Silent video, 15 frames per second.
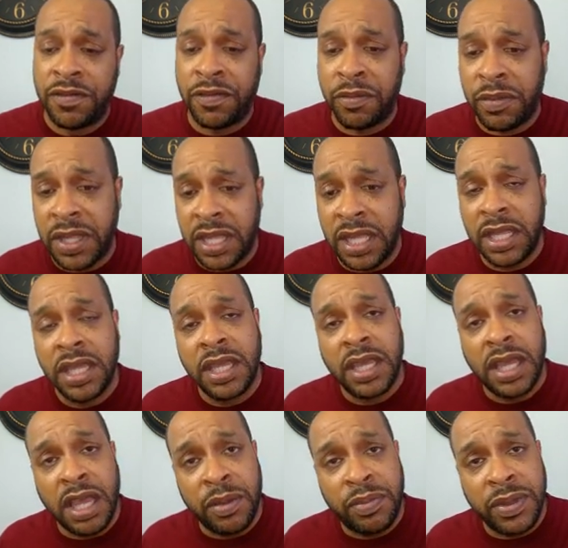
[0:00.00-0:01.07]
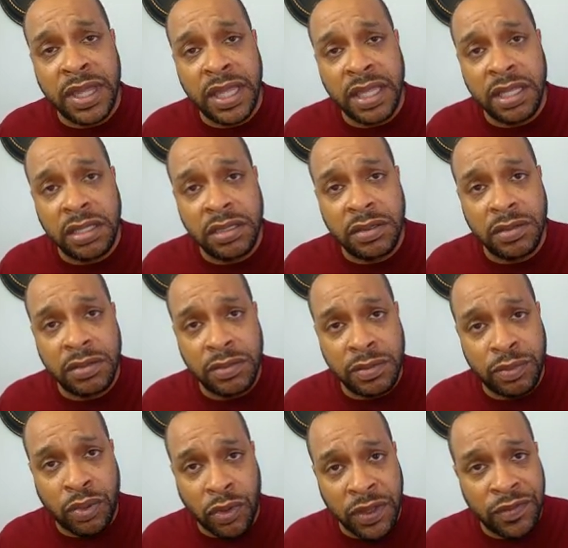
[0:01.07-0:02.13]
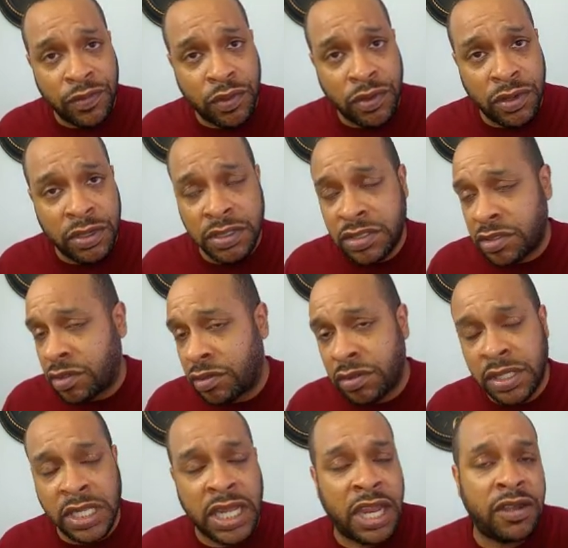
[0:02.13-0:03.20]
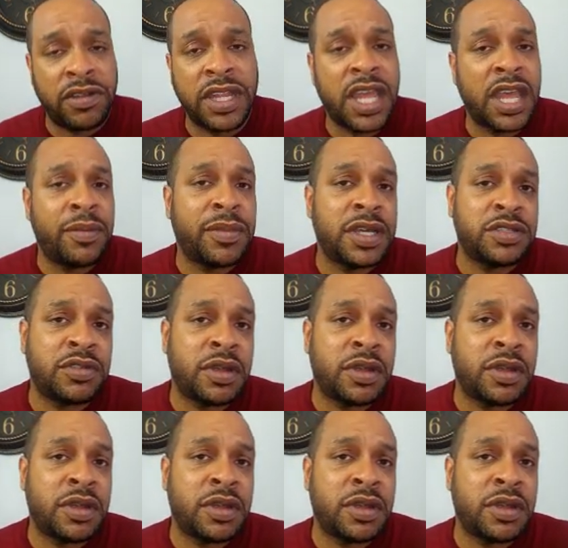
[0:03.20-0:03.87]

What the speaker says: For me, I paid 0.4, so, and I already had my